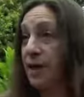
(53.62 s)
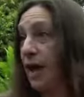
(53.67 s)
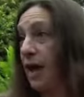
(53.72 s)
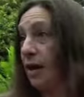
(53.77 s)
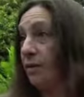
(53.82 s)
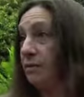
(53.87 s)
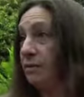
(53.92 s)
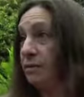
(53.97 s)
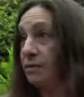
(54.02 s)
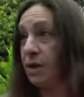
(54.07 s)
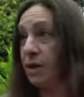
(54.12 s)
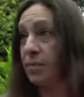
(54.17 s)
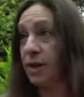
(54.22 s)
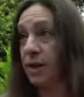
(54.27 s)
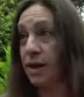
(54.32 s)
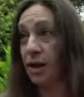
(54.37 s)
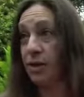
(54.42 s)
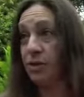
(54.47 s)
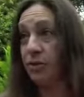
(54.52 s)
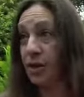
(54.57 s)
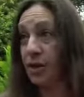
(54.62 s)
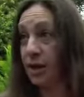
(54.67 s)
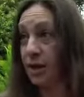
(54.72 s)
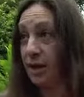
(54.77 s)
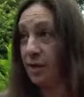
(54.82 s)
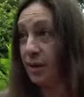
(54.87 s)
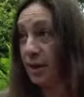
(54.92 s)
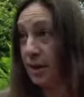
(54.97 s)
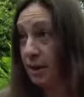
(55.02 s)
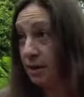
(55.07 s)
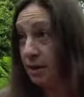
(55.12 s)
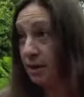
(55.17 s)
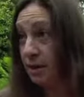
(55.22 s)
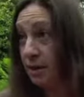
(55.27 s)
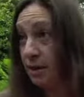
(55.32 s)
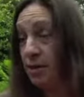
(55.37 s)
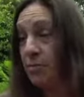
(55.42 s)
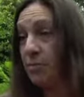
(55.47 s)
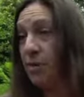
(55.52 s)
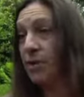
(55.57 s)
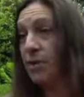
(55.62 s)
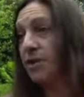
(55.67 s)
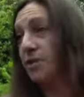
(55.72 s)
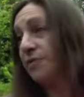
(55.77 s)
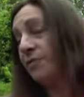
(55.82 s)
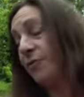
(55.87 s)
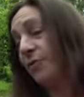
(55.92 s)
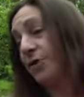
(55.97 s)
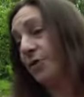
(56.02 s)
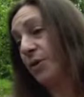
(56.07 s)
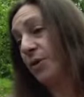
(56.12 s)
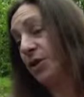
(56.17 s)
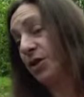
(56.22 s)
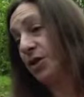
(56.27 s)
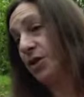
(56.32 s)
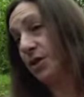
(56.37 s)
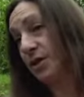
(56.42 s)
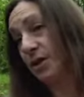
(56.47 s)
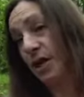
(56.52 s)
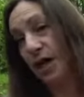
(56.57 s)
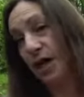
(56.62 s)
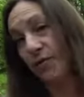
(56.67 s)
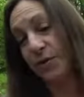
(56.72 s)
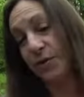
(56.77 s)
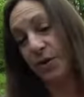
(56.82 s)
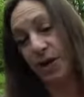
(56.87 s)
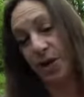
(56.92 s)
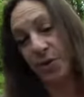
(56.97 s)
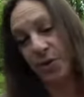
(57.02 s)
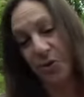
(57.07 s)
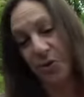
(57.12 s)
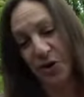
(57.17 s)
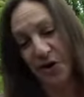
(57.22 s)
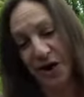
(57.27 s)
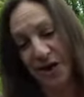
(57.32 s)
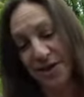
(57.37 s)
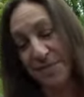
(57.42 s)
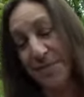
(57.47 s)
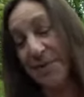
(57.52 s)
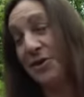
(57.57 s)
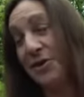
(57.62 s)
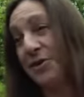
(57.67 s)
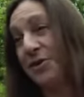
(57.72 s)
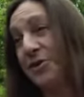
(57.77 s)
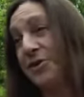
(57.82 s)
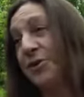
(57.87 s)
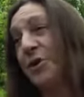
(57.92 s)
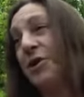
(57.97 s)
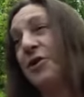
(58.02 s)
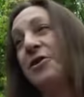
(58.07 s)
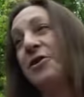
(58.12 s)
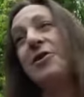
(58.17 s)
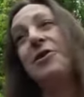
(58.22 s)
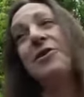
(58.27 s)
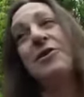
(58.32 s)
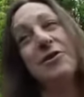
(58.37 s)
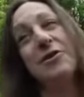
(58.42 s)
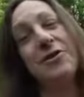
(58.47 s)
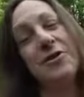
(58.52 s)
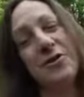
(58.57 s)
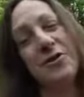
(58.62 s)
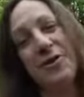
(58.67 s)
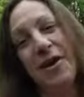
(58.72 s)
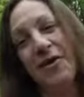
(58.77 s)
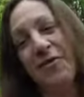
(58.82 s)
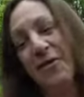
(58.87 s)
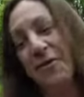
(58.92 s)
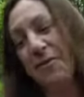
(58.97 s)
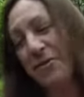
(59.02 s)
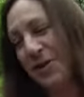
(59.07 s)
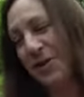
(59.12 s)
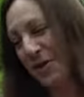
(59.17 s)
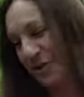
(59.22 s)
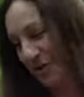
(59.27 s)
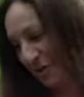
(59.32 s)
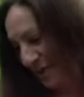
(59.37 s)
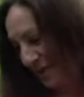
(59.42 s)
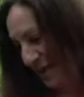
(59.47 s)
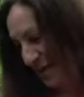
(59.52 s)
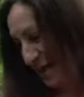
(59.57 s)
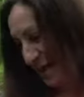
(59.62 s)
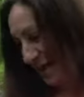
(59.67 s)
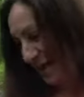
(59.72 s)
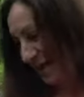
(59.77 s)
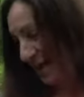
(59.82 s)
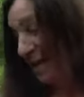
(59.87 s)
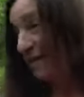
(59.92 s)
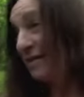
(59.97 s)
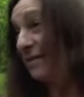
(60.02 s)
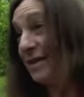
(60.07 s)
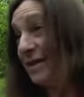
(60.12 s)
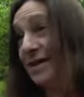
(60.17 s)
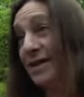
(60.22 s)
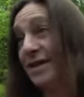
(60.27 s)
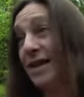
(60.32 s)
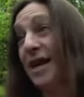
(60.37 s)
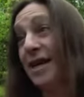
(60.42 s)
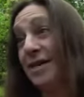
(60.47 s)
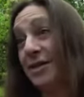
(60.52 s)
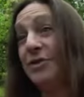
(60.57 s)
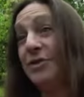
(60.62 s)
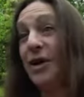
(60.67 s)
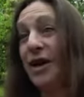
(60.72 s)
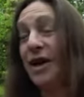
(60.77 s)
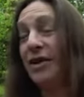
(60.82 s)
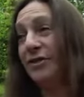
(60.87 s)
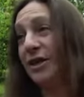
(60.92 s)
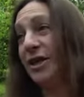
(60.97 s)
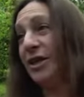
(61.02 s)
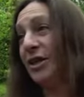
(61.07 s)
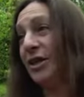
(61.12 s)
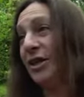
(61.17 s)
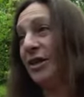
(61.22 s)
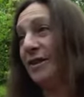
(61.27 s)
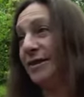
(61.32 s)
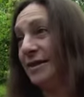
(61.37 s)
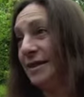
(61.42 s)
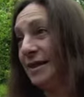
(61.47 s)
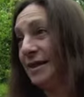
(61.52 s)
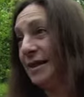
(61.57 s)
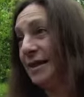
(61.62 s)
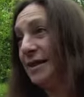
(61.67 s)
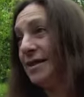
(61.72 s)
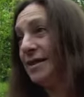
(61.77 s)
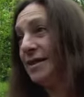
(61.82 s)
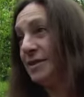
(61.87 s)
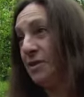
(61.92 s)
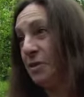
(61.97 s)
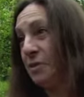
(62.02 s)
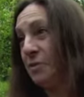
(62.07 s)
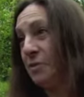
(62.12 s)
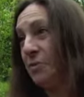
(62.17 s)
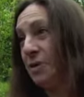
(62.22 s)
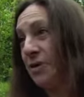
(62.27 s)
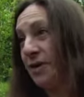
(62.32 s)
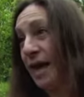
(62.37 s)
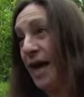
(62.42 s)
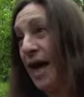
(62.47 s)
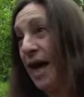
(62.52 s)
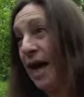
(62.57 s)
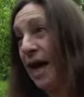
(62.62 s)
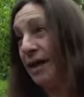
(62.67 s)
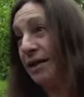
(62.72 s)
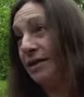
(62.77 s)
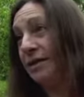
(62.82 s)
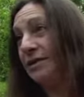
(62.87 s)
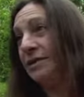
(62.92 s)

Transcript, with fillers: out. I mean, are you kidding me? But the first question the guy from United Water asked me is, do you have HomeServe? And I said, yeah, I do. I have LeakGuard. So with that,